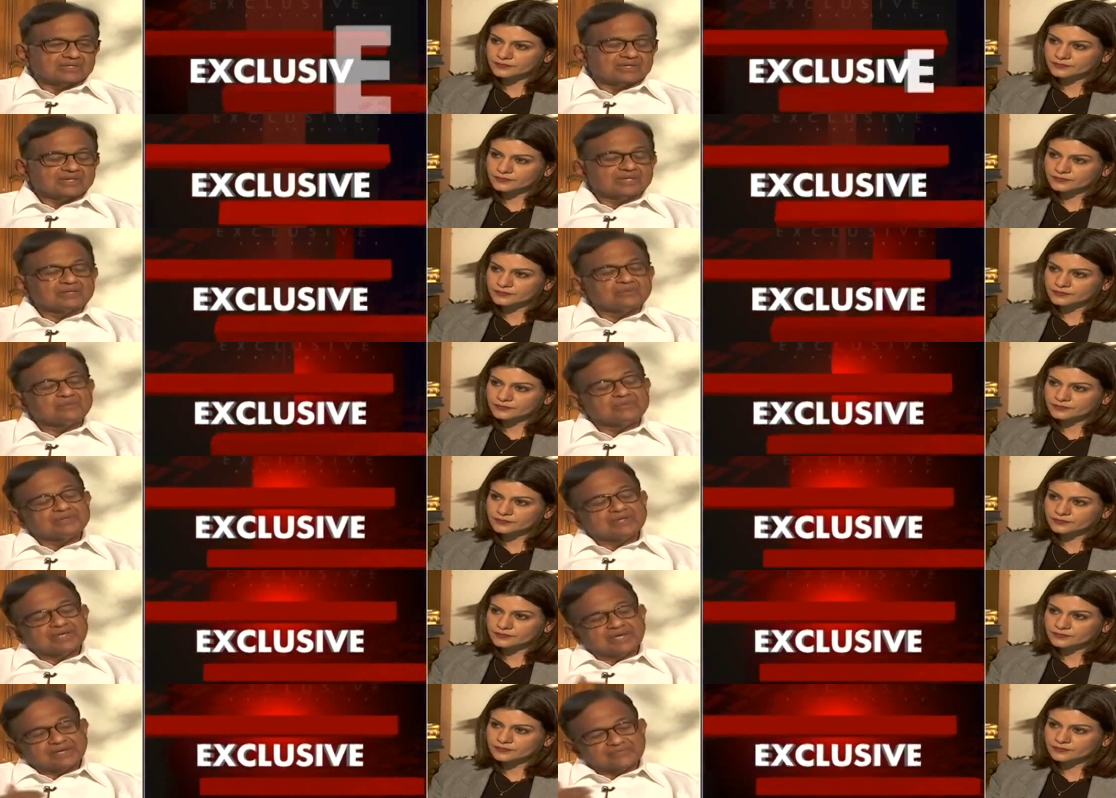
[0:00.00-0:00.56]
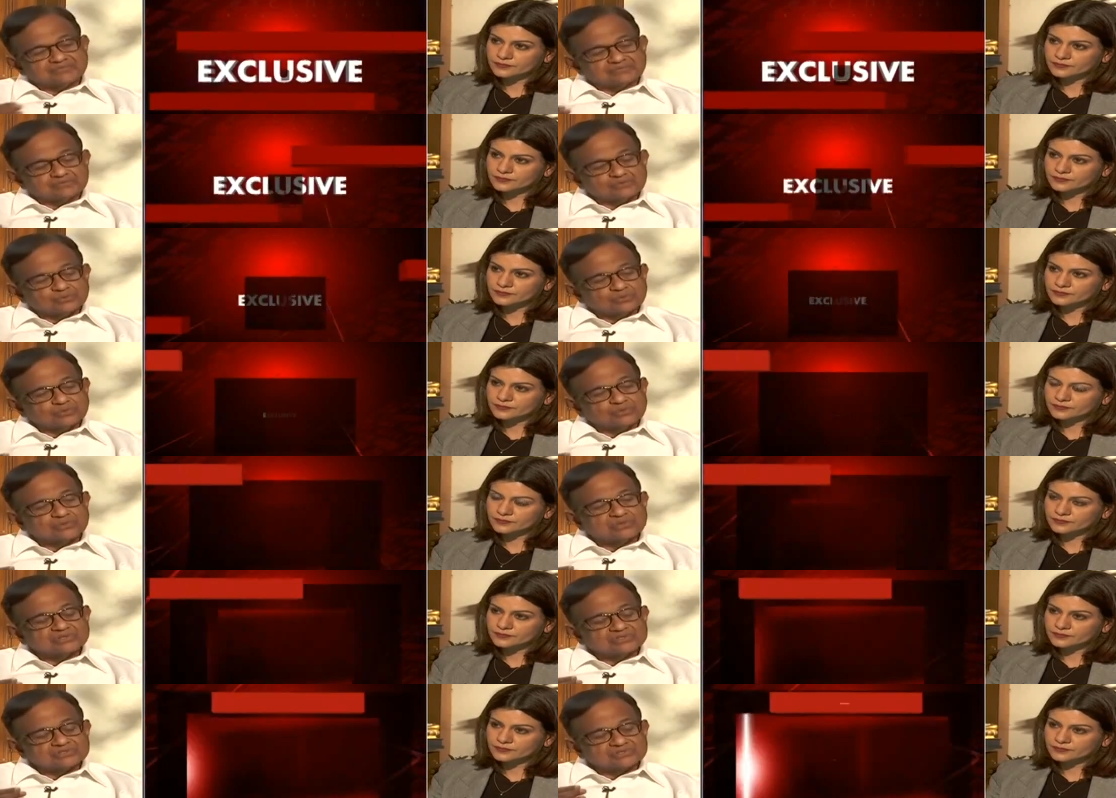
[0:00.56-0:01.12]
Speaker 1: And we have
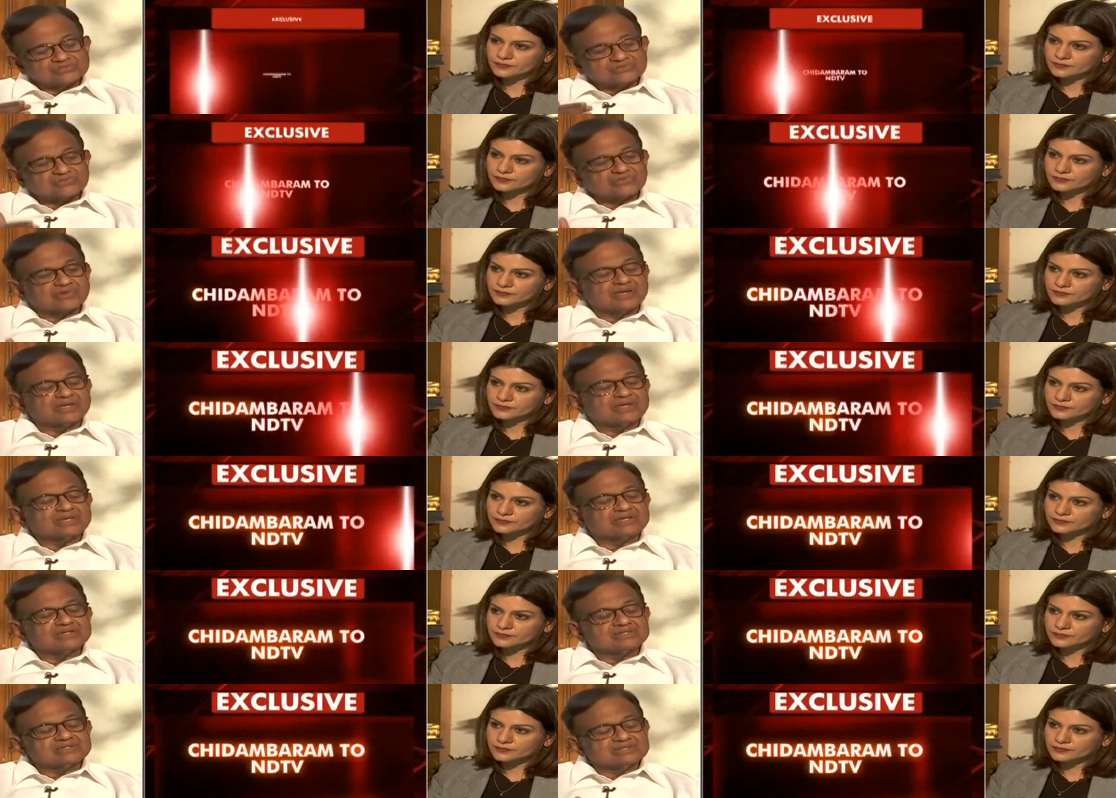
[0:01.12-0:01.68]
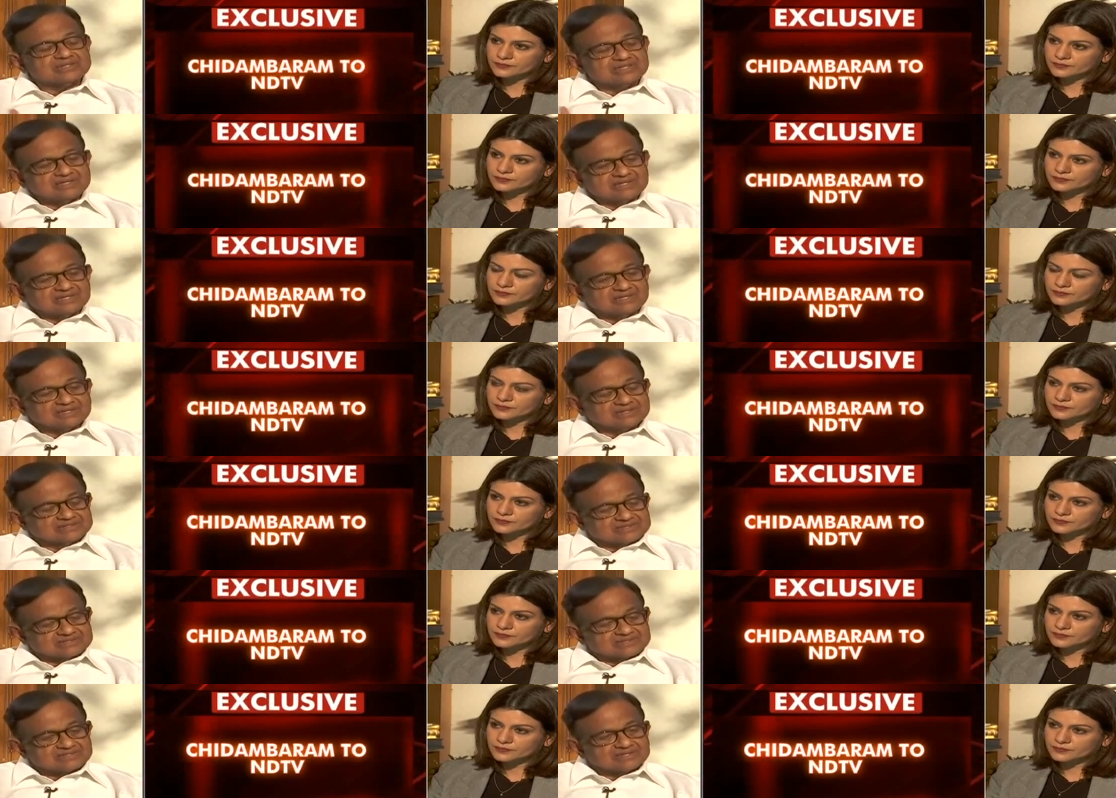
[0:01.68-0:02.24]
to strike
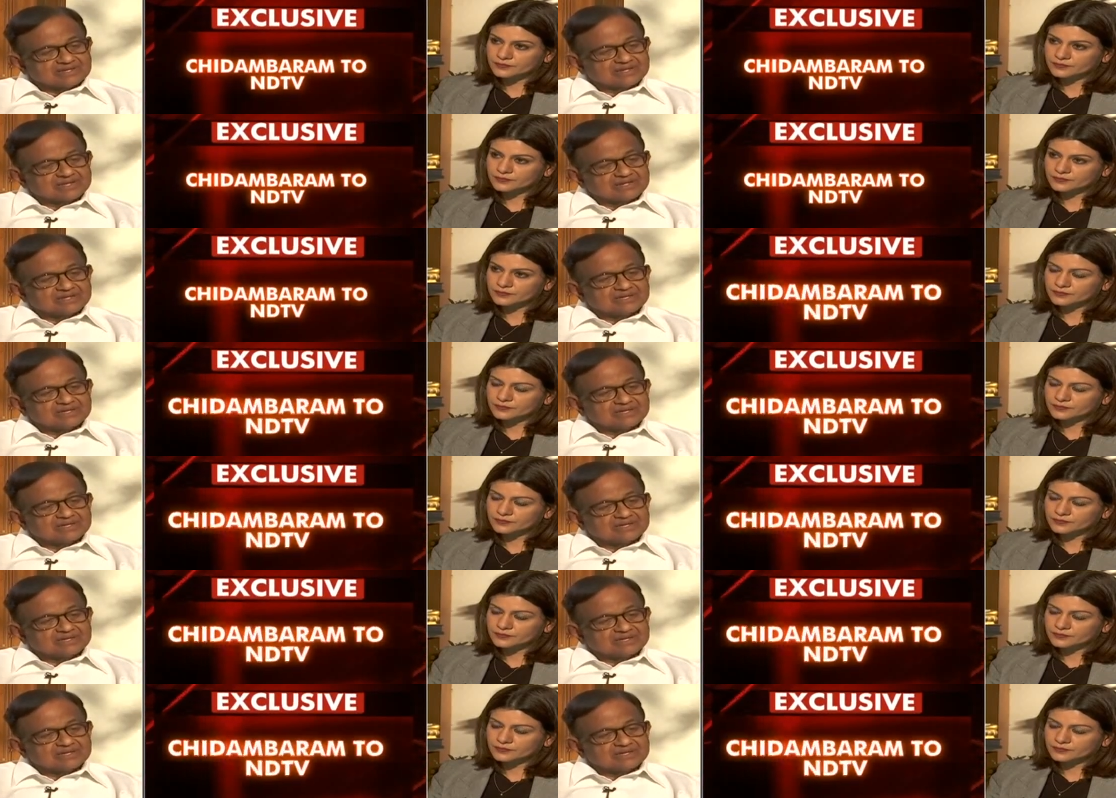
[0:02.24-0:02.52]
deals,